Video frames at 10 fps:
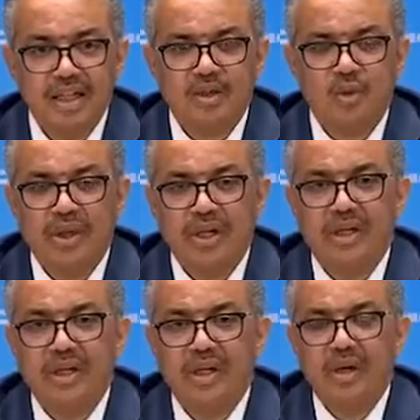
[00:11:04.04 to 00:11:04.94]
This
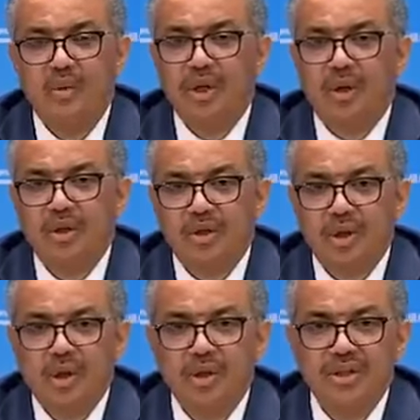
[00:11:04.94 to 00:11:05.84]
week, we're
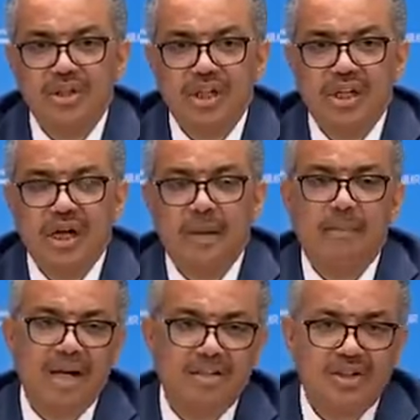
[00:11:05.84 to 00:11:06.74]
also launching a
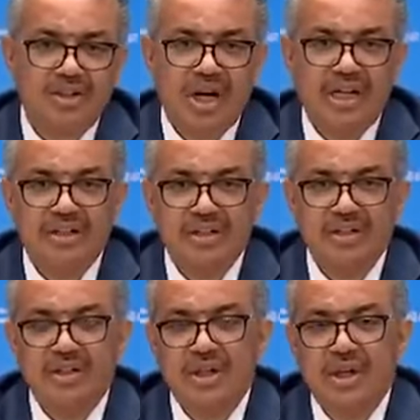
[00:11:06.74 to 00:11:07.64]
mask
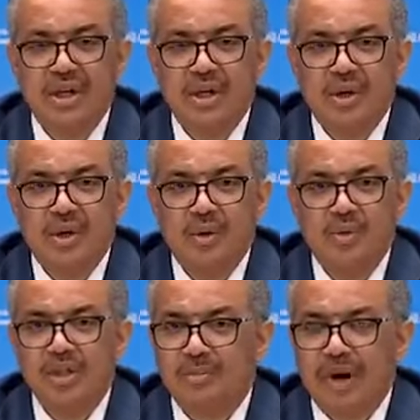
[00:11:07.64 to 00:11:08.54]
challenge
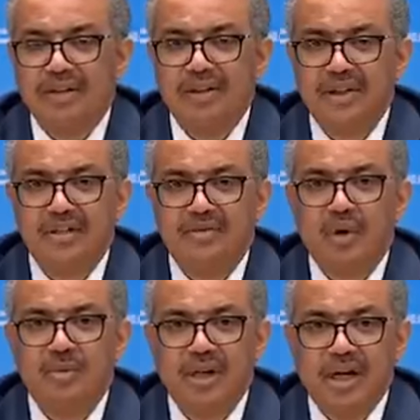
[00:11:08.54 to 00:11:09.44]
with partners
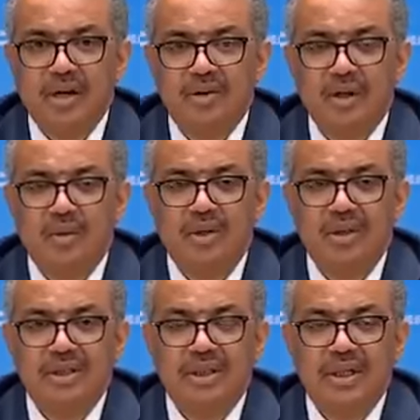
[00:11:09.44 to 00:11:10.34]
from around the
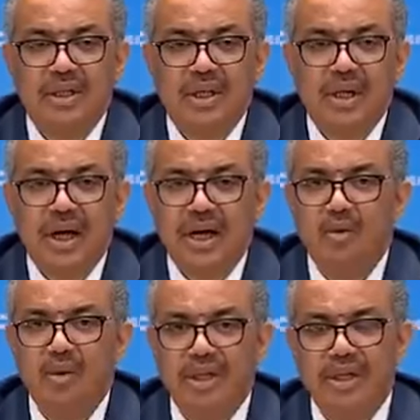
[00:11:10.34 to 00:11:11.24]
world,
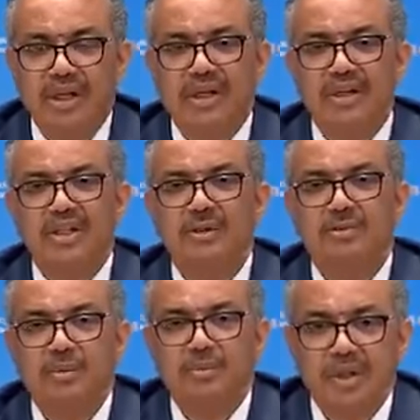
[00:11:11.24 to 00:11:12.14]
and we're encouraging
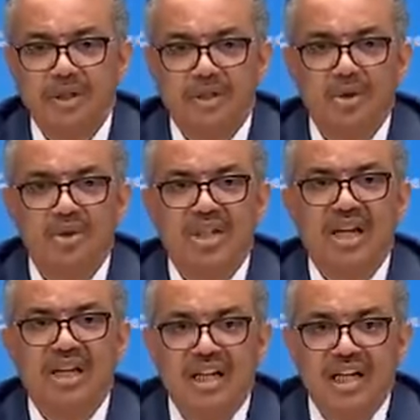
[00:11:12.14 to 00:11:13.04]
people to
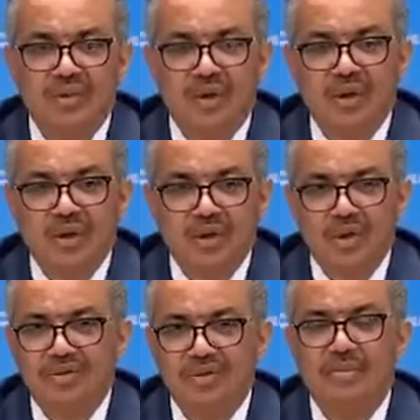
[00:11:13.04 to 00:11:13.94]
send in photos
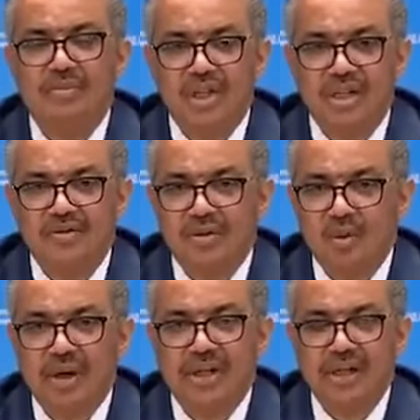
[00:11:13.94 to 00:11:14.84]
of
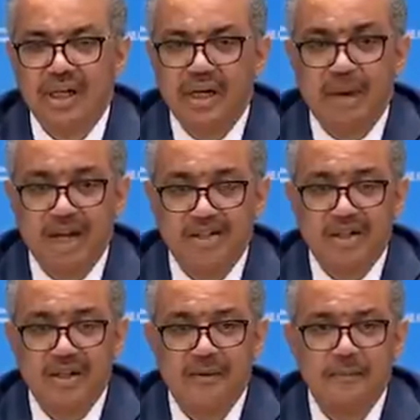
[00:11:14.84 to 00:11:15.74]
themselves wearing a
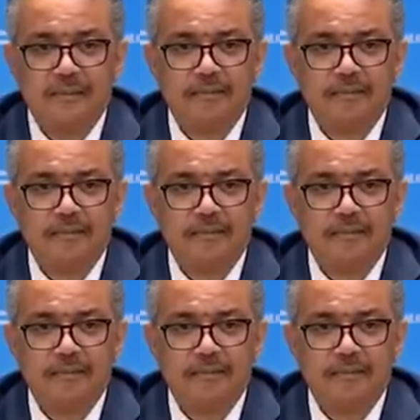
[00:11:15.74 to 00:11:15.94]
mask,